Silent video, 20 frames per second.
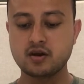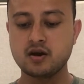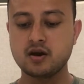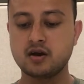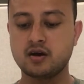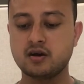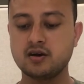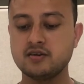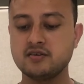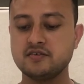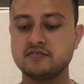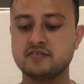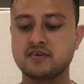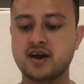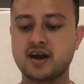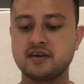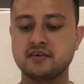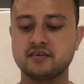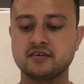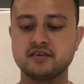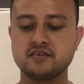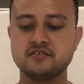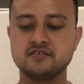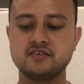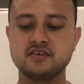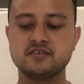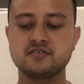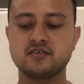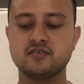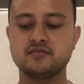All these
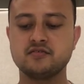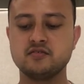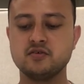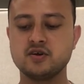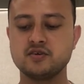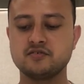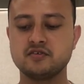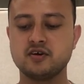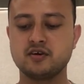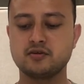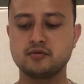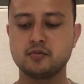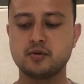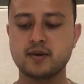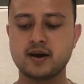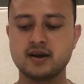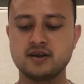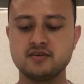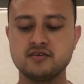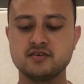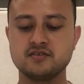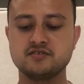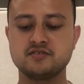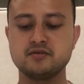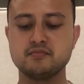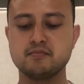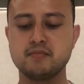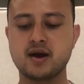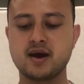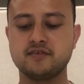characteristics of USA automobile industry
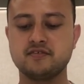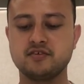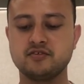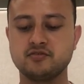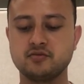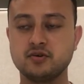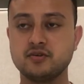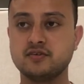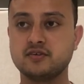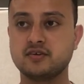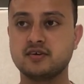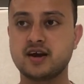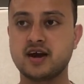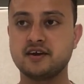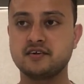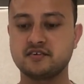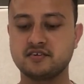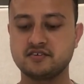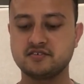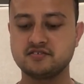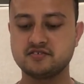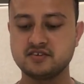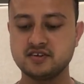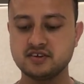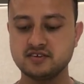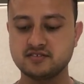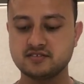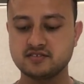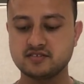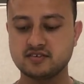matches with
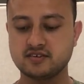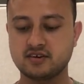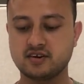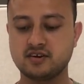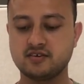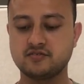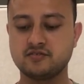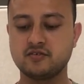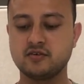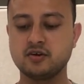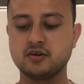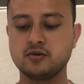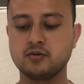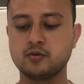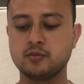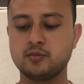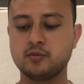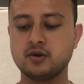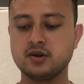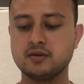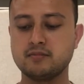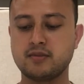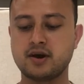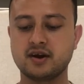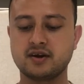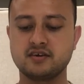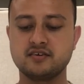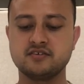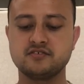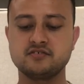characteristics of oligopoly
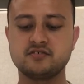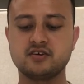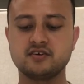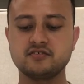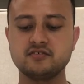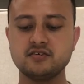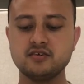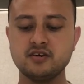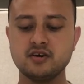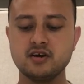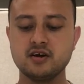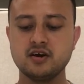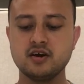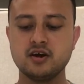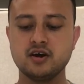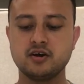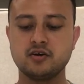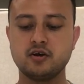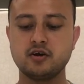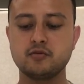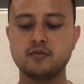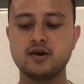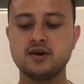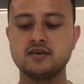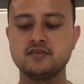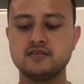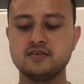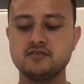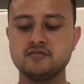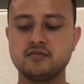market structure. Not only
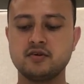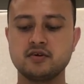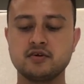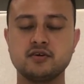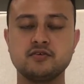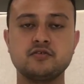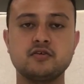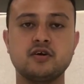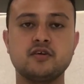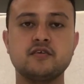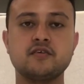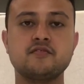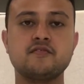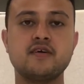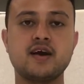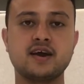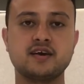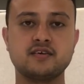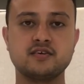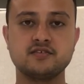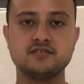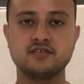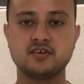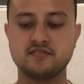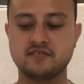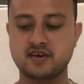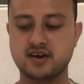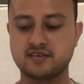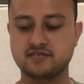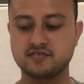this, but also other factors such
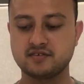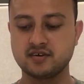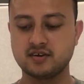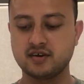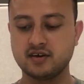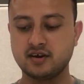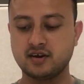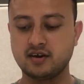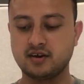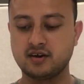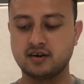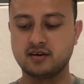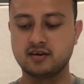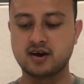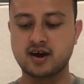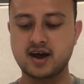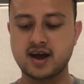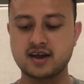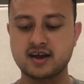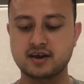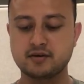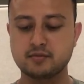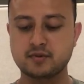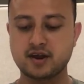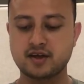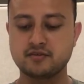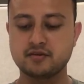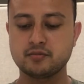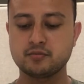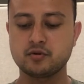as high
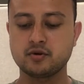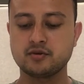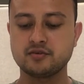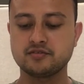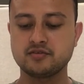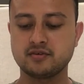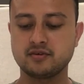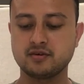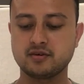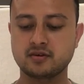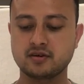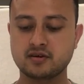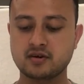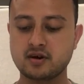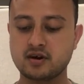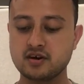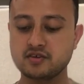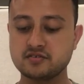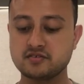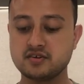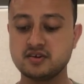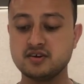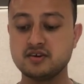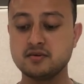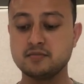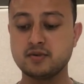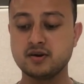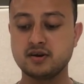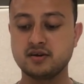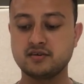advertising promotional cost,
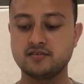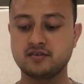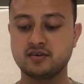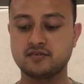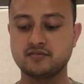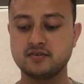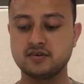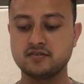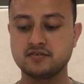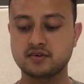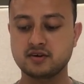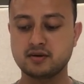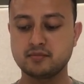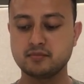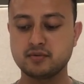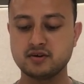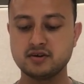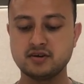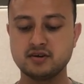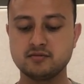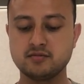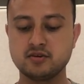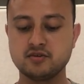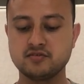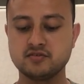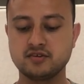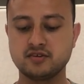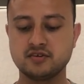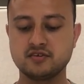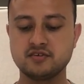independence of each company
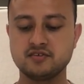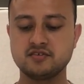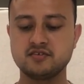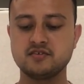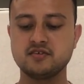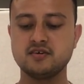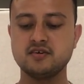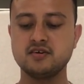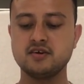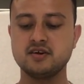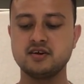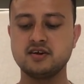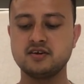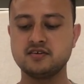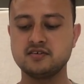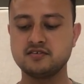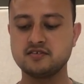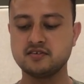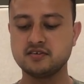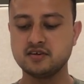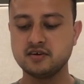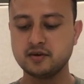influencing the decision, etc.